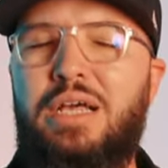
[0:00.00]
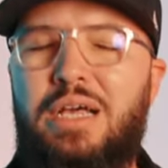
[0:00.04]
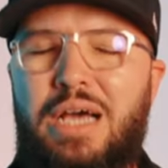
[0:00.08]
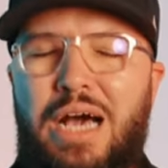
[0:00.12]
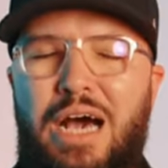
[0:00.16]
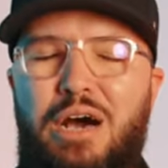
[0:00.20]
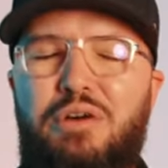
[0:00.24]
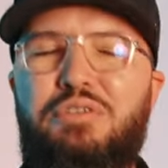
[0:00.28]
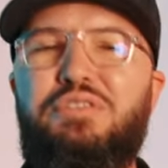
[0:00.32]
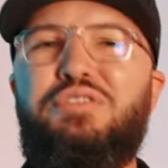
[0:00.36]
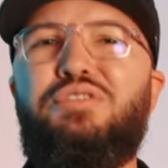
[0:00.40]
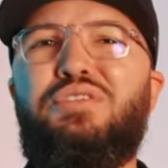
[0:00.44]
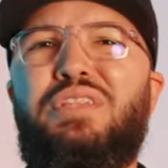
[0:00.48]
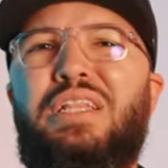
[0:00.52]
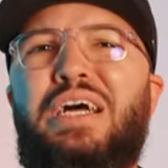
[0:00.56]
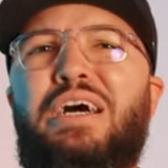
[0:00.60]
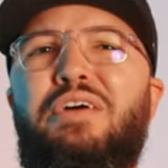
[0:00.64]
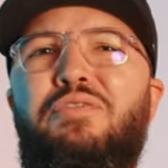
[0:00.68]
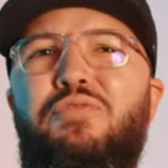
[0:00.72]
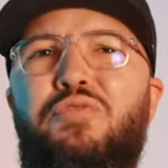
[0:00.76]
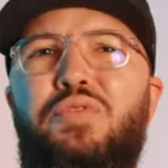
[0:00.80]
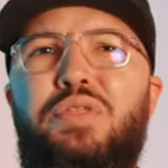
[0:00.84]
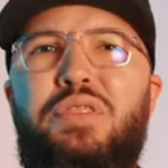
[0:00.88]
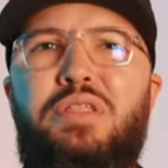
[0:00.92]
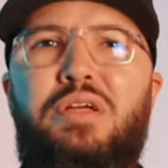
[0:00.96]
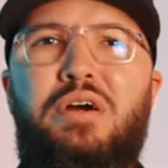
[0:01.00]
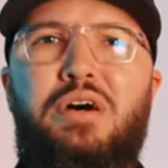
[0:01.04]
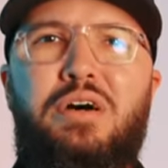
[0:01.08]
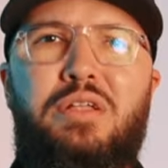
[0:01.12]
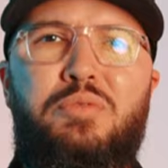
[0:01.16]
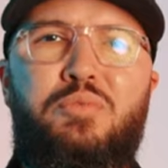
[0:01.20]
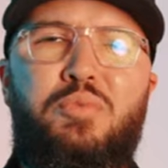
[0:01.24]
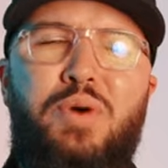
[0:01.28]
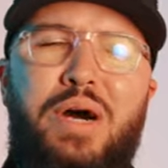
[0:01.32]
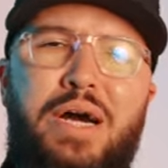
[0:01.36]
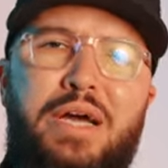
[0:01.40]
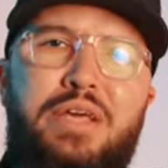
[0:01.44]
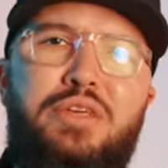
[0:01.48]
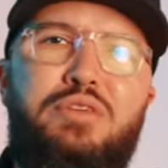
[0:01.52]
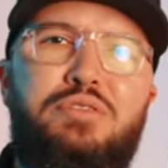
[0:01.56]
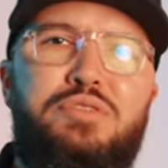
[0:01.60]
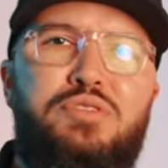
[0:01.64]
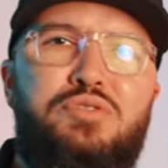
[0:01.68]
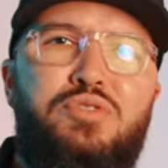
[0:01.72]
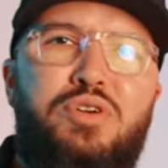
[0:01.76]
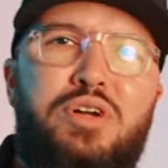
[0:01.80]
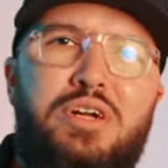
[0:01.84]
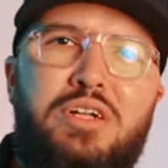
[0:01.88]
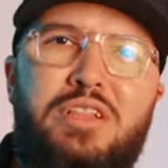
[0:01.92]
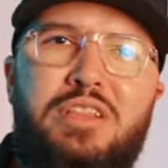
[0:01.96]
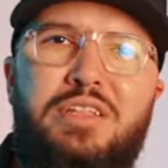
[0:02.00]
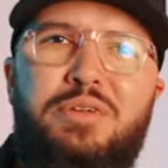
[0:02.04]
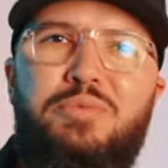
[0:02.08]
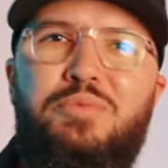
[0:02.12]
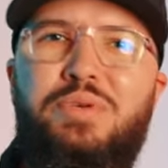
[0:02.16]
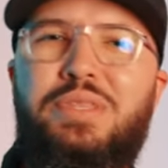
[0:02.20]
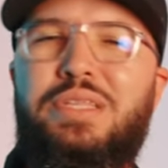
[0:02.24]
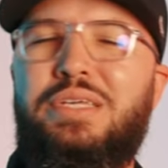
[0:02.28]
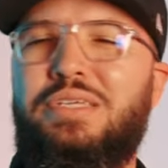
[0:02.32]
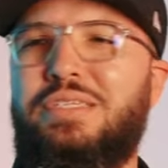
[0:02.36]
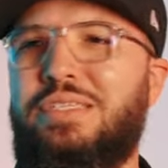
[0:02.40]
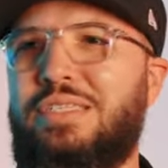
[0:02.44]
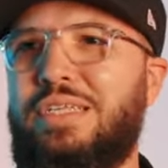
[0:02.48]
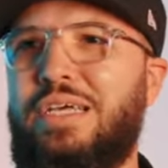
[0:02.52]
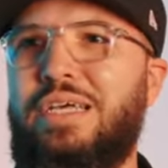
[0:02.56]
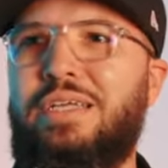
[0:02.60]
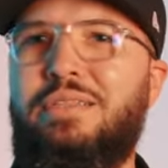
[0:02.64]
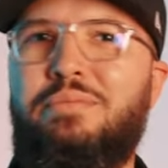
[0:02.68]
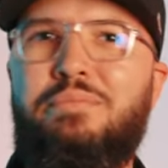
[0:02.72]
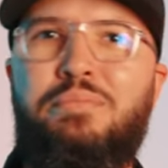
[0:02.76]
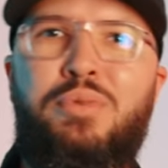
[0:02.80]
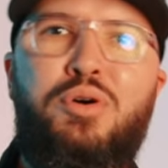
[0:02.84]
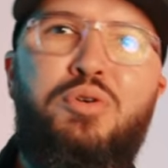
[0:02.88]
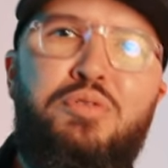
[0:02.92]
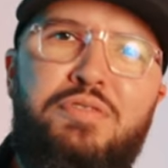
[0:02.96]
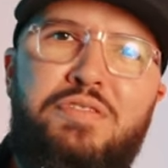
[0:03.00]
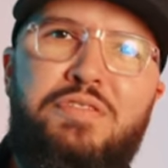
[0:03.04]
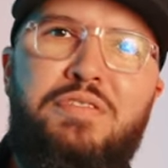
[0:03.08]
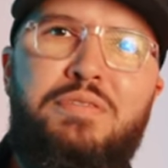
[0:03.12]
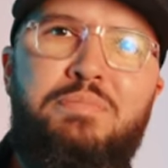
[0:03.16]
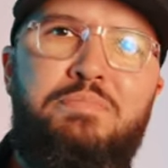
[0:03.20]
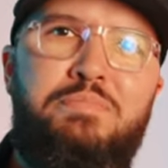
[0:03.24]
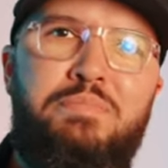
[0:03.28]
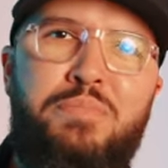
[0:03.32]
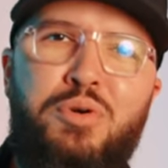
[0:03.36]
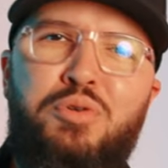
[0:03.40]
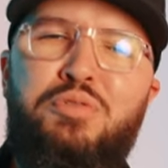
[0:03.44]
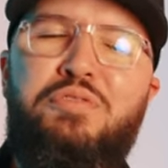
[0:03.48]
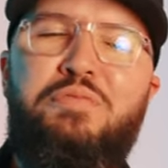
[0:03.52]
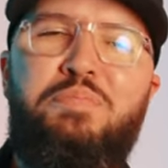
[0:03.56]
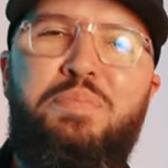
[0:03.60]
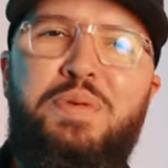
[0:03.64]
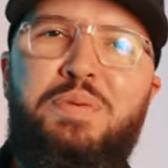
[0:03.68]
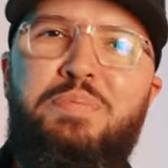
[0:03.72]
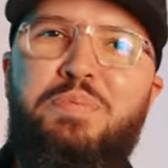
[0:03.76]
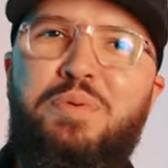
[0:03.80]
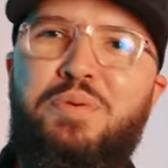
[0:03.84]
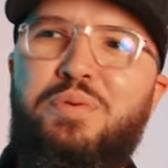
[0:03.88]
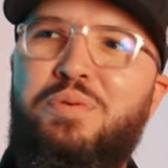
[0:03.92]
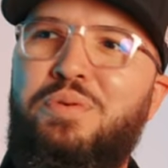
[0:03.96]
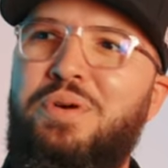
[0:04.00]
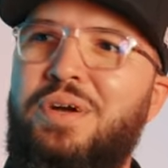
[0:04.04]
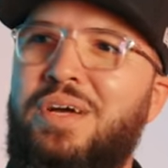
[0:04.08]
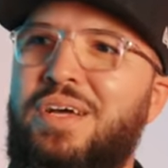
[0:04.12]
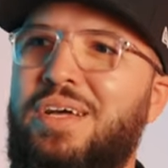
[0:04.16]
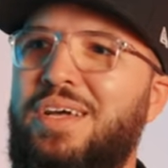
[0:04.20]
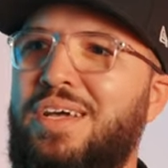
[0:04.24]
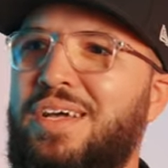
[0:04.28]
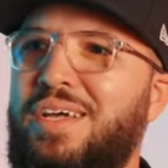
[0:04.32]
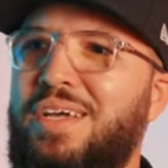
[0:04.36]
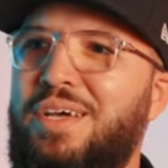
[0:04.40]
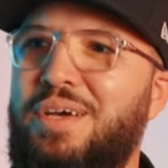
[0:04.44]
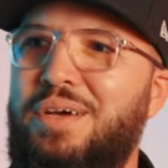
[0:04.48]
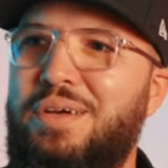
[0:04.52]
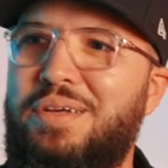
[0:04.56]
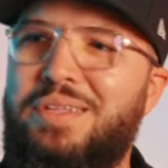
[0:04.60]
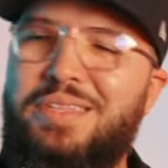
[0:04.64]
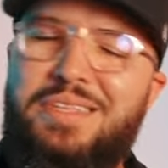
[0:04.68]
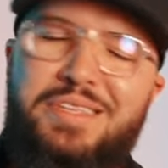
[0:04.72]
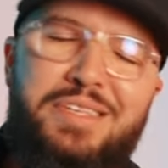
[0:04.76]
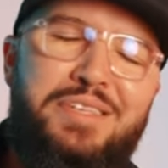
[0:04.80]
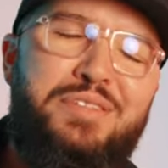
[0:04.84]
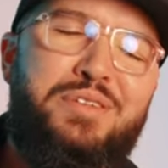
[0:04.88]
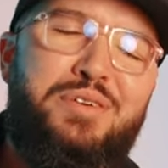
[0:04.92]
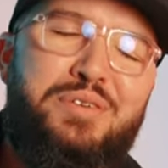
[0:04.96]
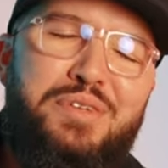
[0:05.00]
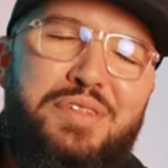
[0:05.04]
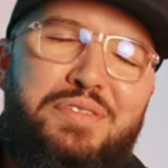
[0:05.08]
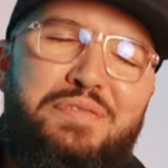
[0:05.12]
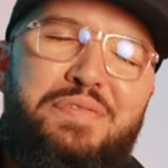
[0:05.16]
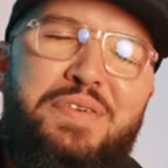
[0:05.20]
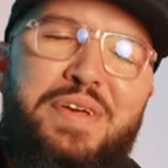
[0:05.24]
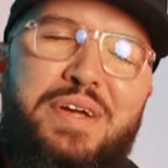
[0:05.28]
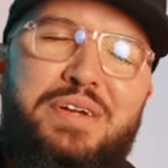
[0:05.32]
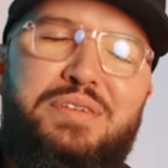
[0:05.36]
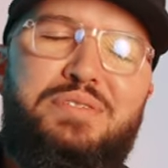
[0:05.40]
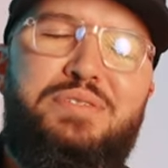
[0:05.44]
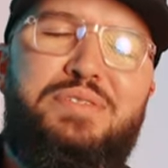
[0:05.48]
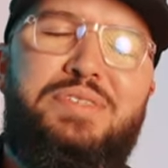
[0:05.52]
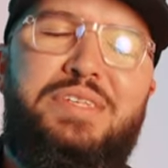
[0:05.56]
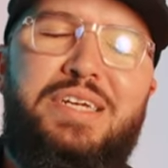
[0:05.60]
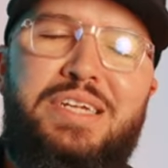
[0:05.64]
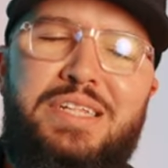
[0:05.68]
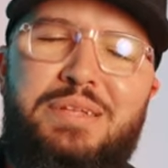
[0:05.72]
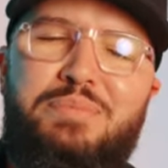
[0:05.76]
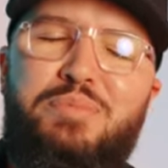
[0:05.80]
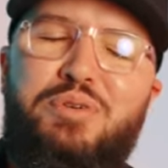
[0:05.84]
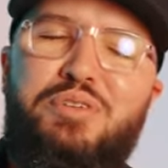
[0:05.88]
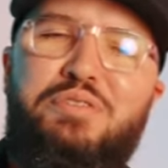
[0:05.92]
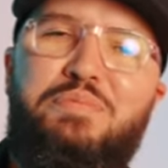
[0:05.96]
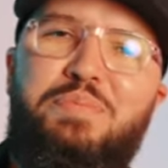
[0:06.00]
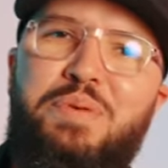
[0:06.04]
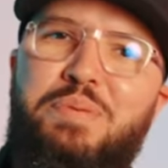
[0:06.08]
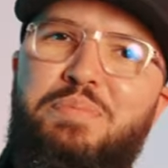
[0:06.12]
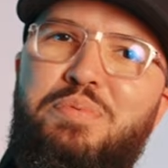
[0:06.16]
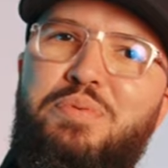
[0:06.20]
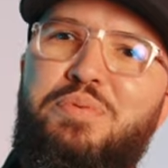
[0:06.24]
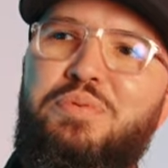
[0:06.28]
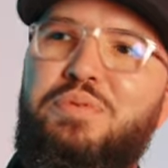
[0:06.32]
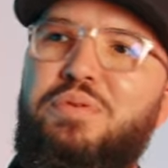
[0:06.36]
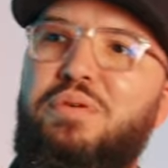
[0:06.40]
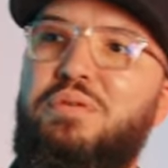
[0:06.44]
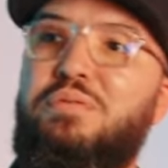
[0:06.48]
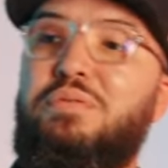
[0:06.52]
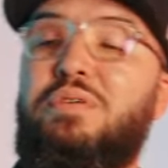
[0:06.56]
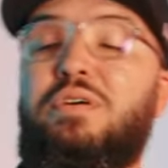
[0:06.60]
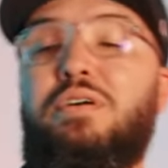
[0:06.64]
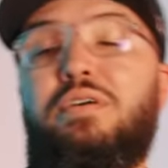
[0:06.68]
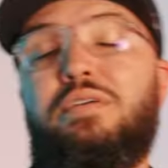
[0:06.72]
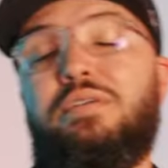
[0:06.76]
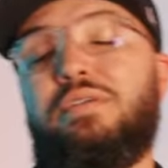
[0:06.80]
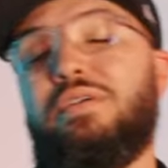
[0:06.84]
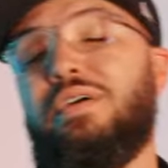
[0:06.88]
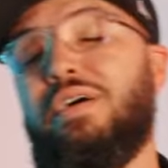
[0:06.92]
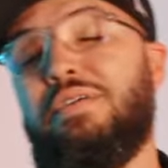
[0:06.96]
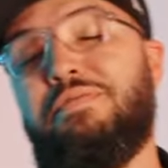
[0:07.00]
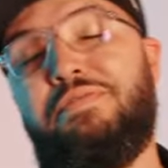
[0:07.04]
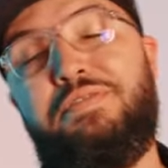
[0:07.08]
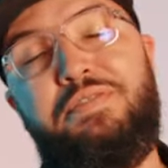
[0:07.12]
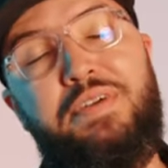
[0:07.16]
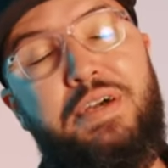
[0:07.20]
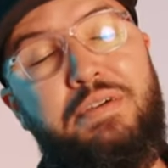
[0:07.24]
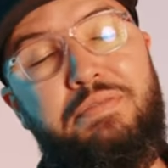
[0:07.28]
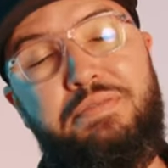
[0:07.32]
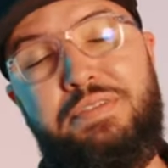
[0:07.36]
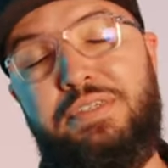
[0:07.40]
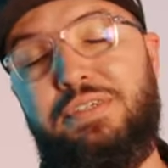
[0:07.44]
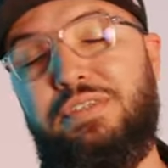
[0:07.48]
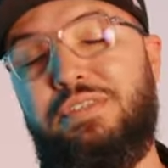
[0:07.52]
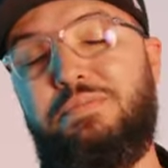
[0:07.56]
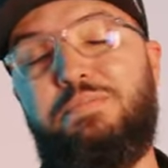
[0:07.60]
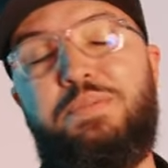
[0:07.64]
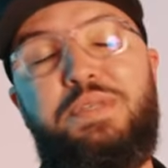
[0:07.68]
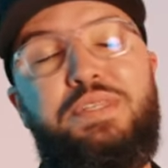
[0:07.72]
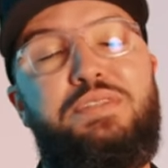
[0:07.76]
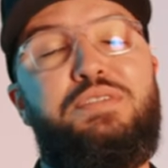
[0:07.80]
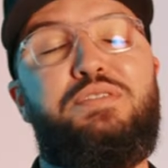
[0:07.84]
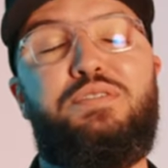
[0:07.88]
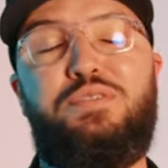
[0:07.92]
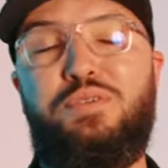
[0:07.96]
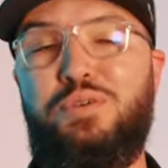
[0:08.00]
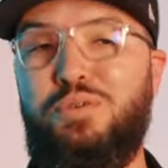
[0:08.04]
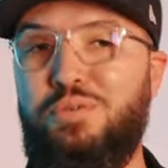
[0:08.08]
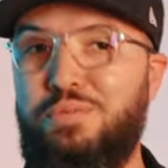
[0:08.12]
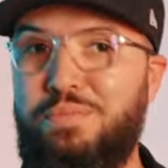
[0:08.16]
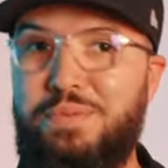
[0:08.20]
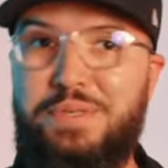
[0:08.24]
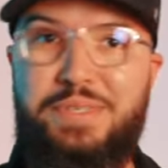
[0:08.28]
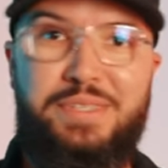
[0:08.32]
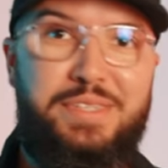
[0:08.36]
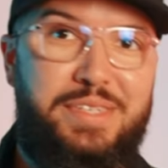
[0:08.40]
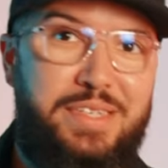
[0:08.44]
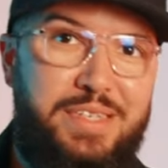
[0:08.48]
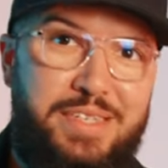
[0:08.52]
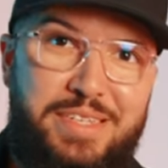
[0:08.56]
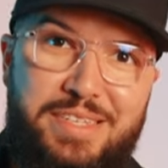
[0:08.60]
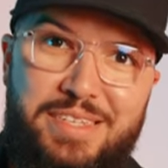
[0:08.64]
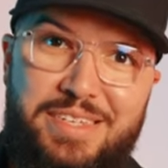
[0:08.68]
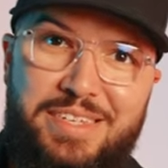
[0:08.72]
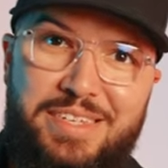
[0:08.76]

How's your life with God? Why are you struggling with this? And most most people, you know, it's fair to say that most people will go, oh, I've, I've just been so busy.